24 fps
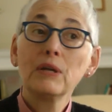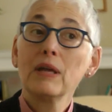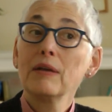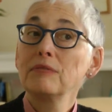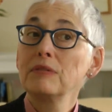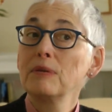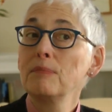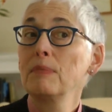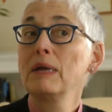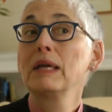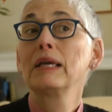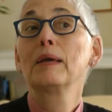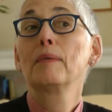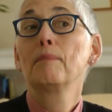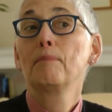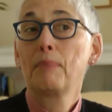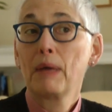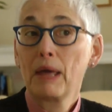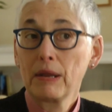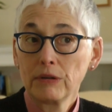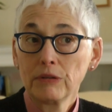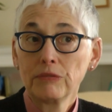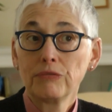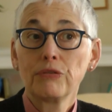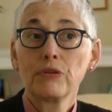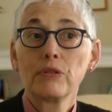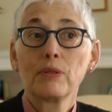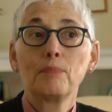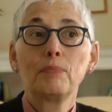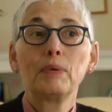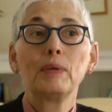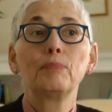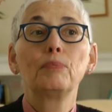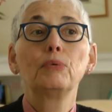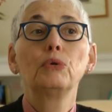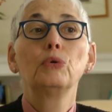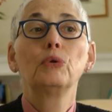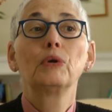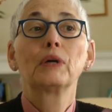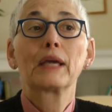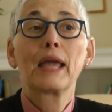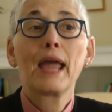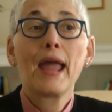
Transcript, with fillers: we have to make it better for the people who are